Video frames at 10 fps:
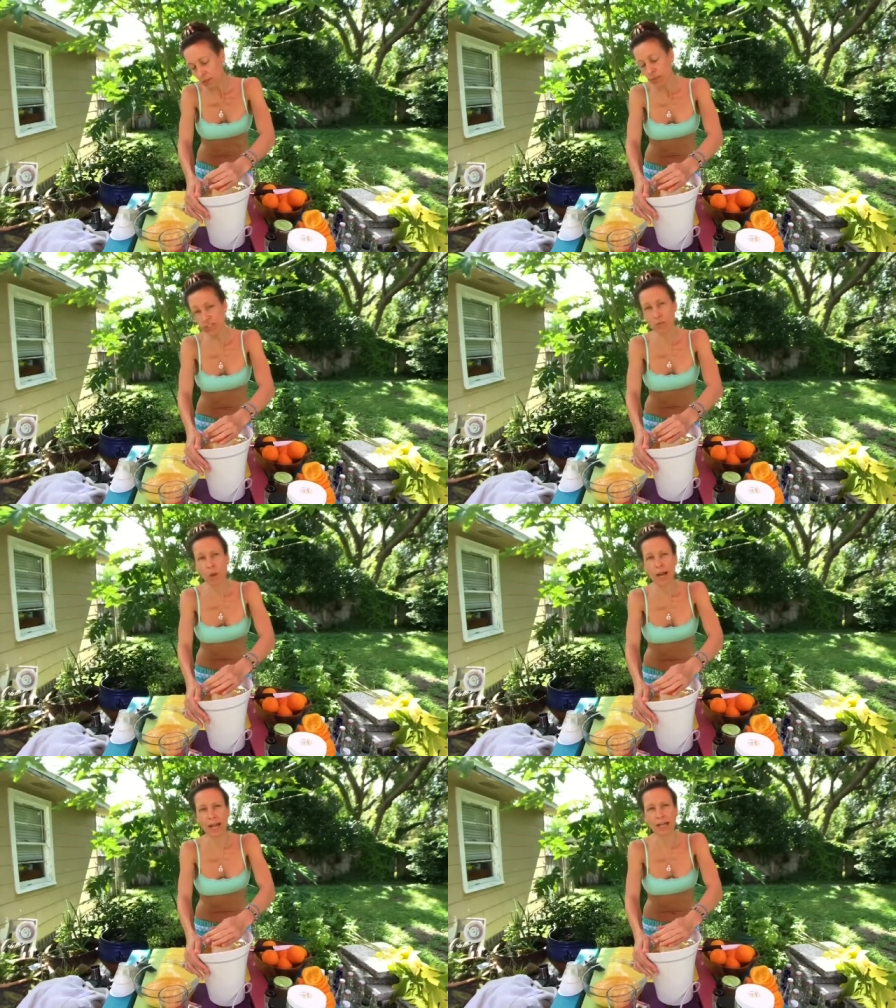which is
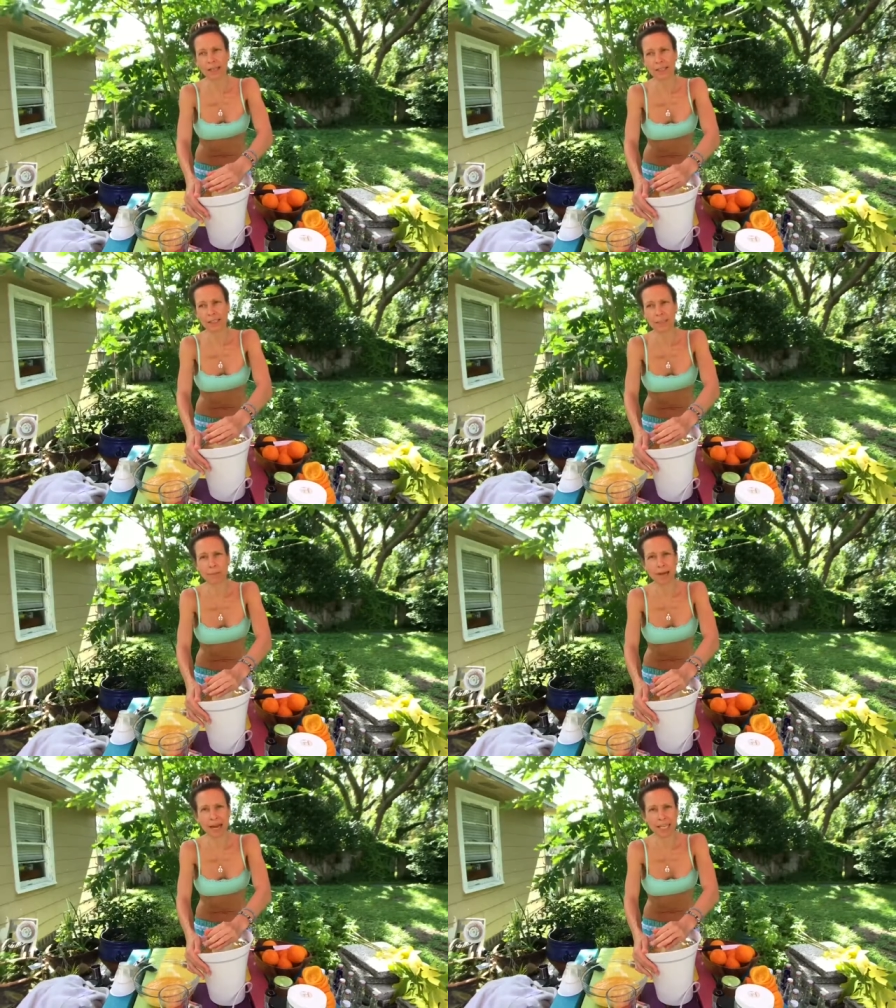why the
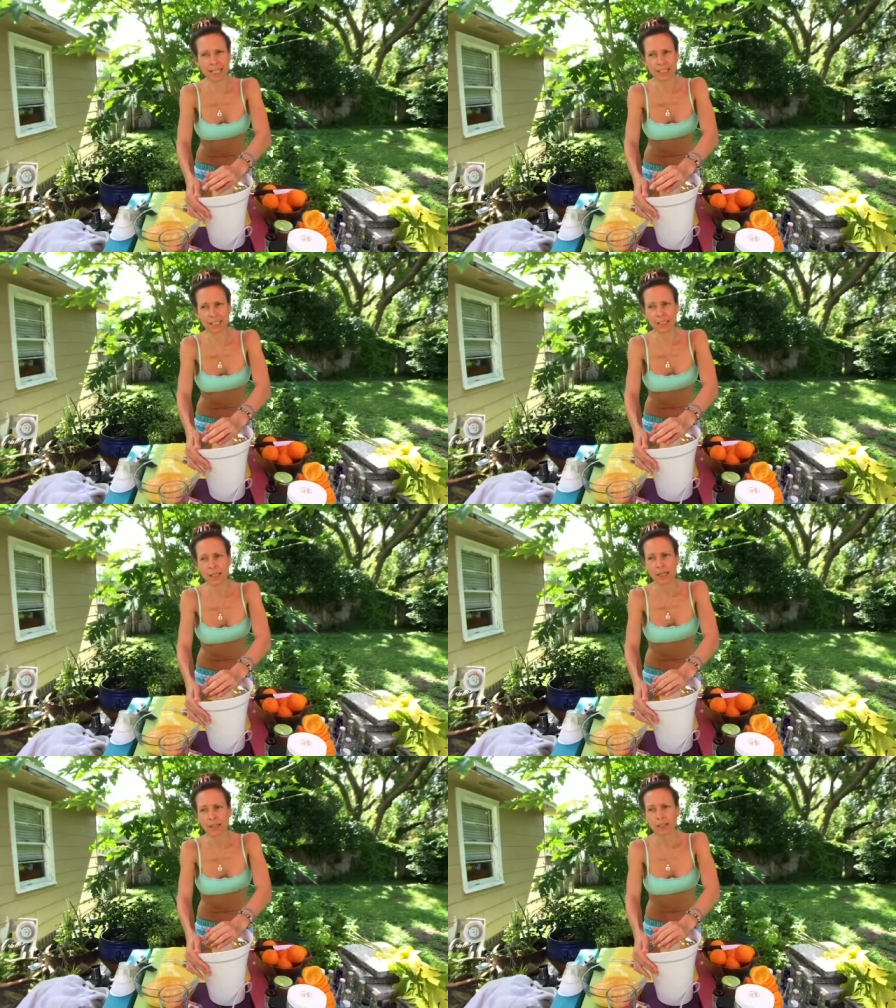Campari, the
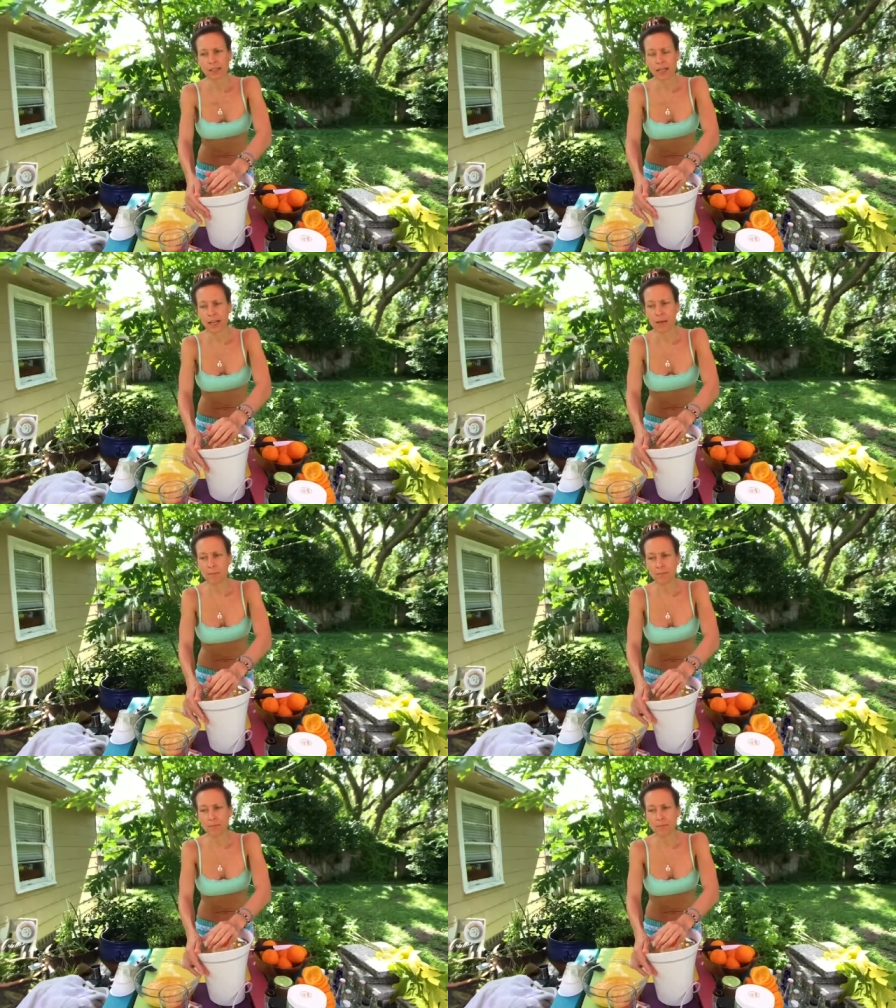the um,